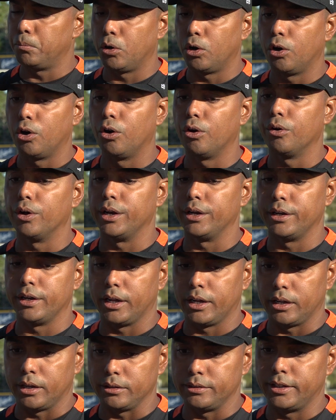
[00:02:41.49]
ball and
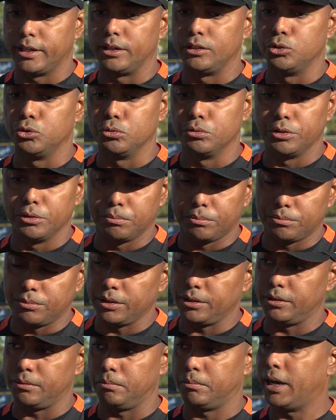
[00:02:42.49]
then do the
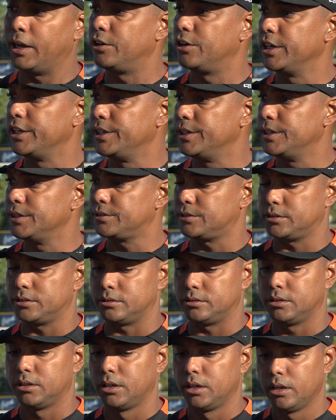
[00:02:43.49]
minor leagues,
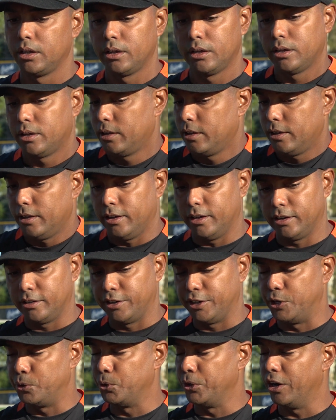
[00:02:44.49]

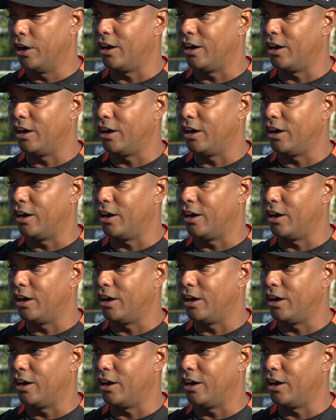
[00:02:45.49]
and here we